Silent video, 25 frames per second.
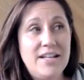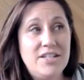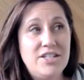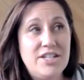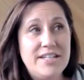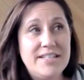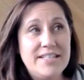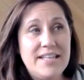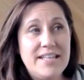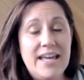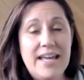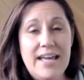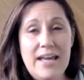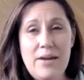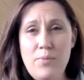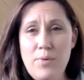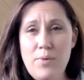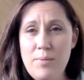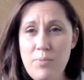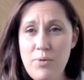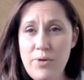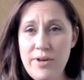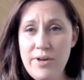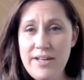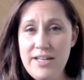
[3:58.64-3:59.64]
Jessica, at
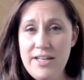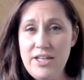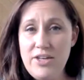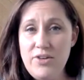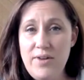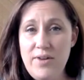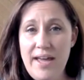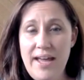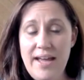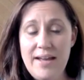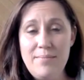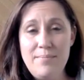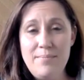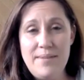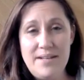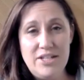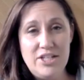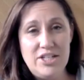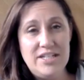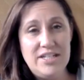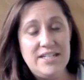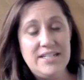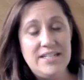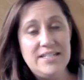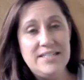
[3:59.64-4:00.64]
one point you had
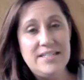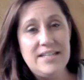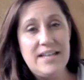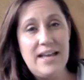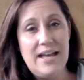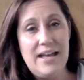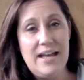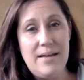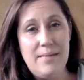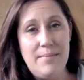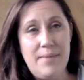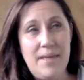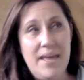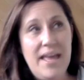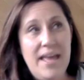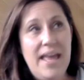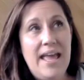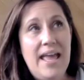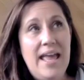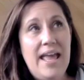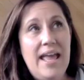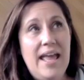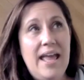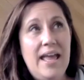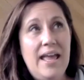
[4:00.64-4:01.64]
mentioned
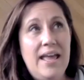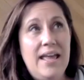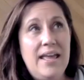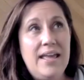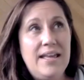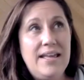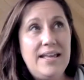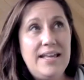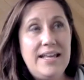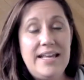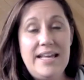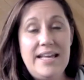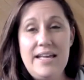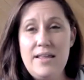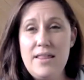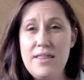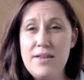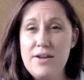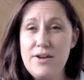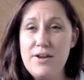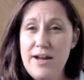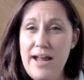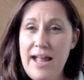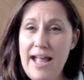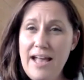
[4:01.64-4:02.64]

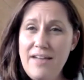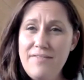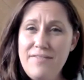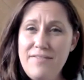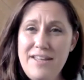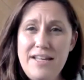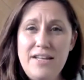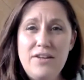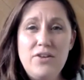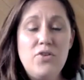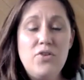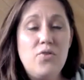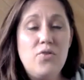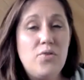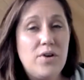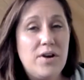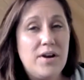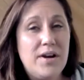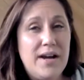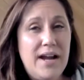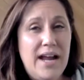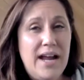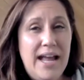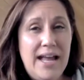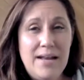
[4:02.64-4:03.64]
either having
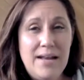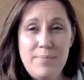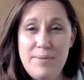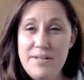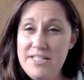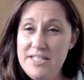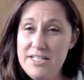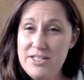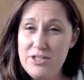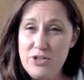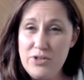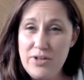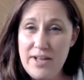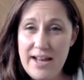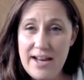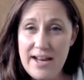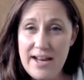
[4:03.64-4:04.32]
or had potential